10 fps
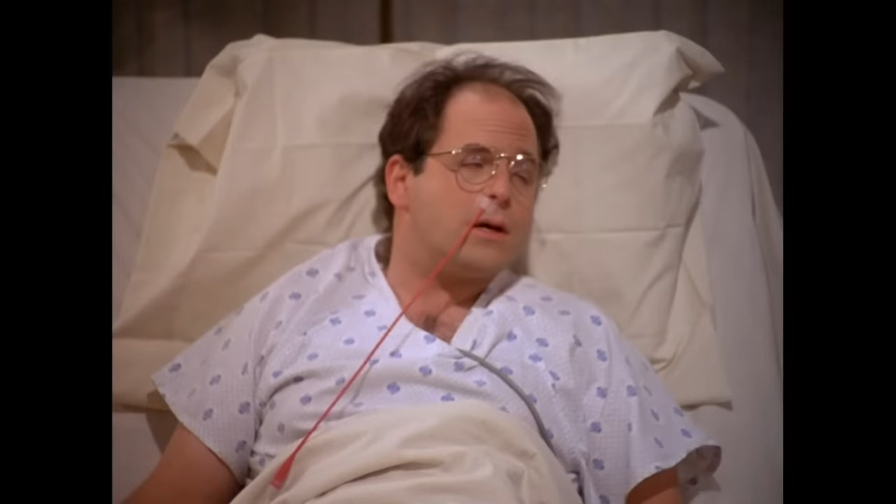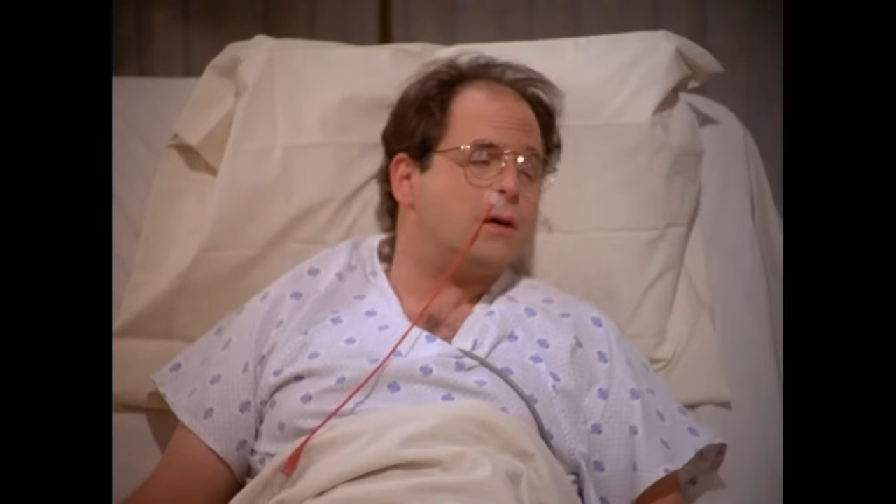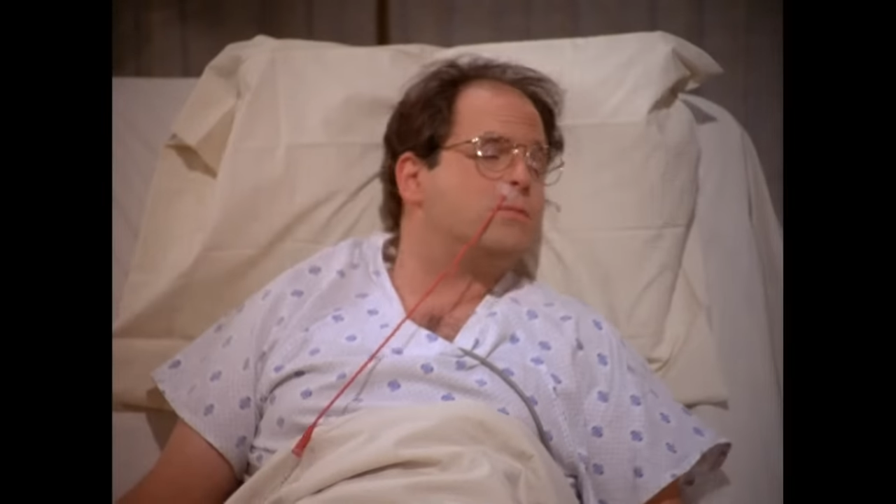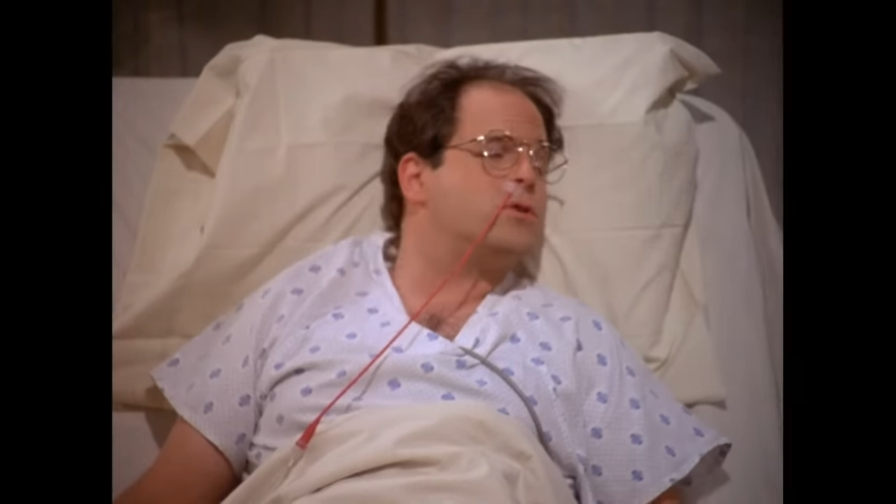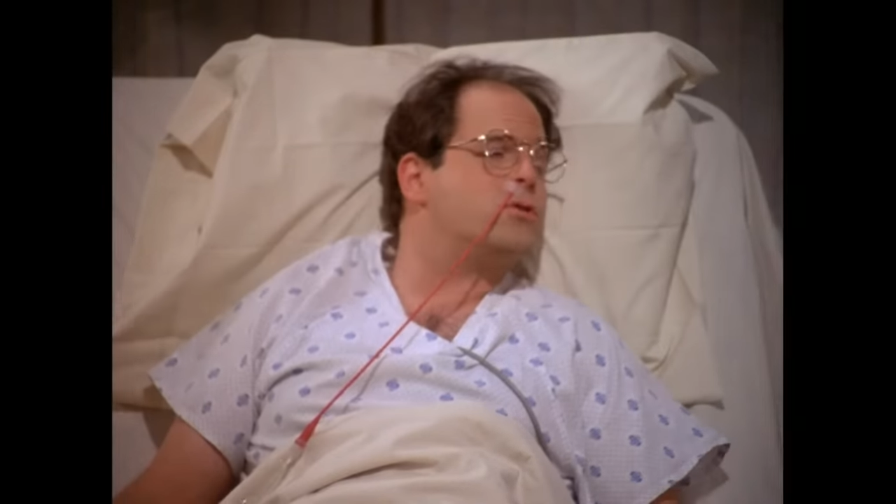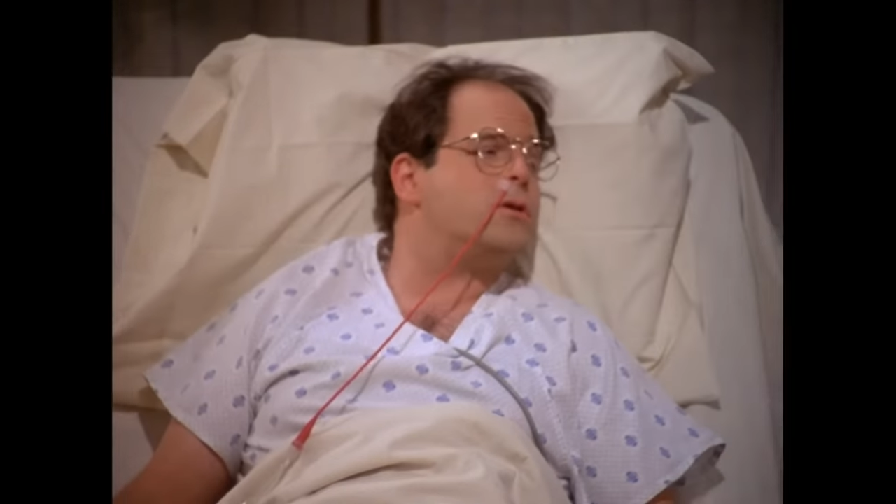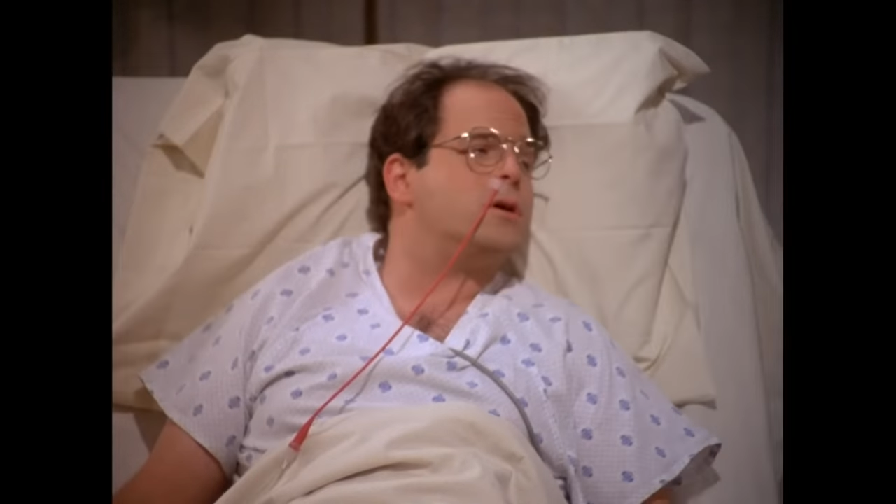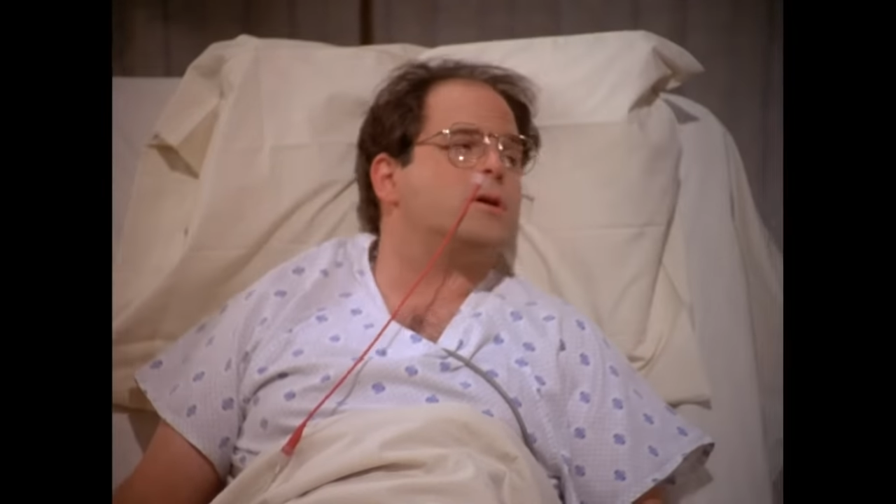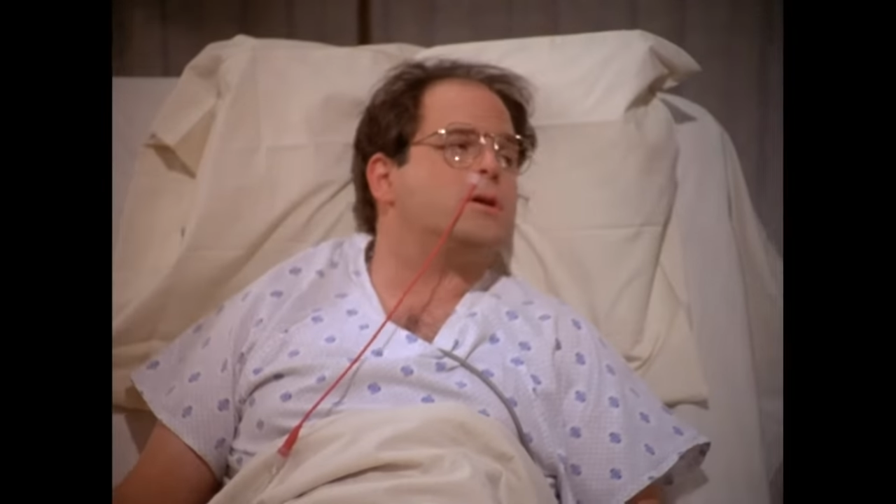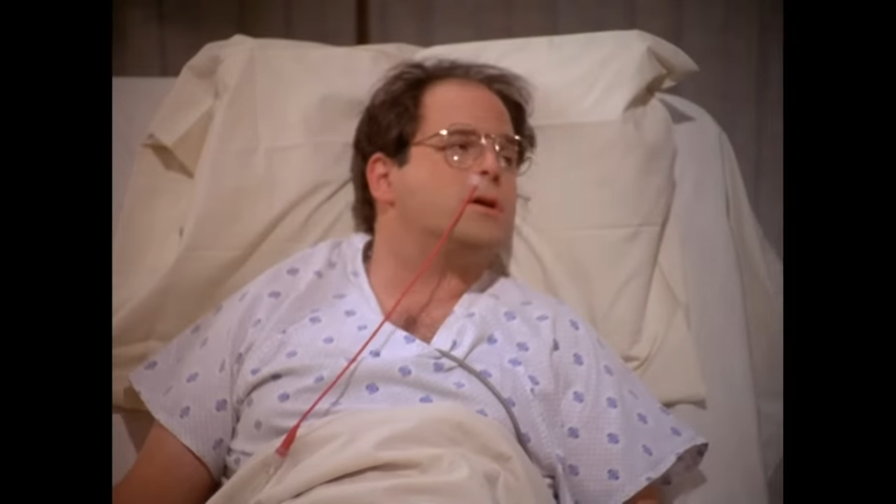I'm
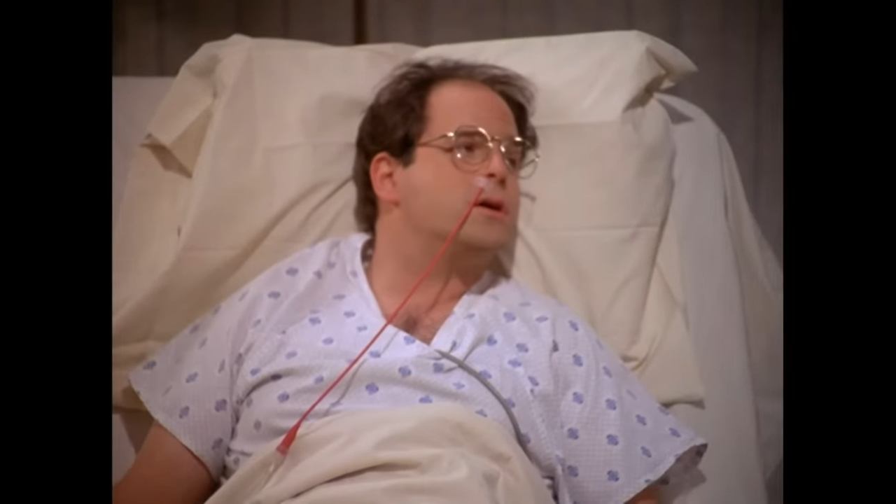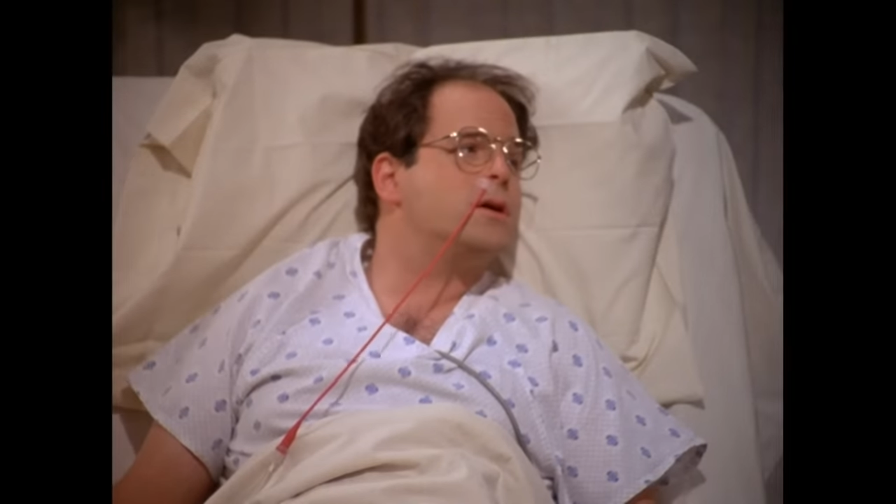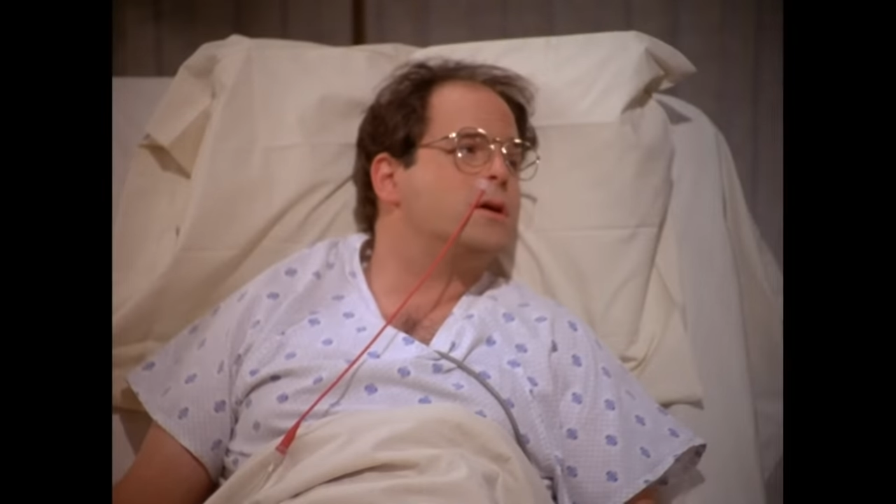George.